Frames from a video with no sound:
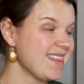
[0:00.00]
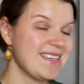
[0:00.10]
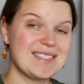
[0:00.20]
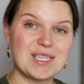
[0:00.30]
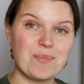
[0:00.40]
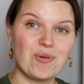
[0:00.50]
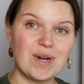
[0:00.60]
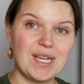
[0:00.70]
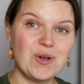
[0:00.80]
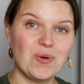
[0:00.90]
This is a
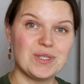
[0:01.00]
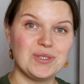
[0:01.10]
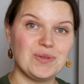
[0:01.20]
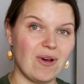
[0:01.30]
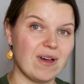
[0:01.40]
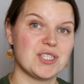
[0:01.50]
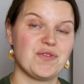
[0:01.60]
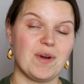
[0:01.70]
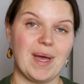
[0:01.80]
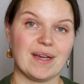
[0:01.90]
pretty cool new launch
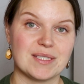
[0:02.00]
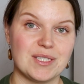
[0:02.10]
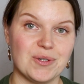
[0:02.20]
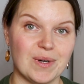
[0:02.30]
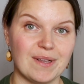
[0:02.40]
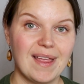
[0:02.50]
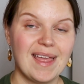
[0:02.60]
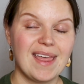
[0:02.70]
from XTool.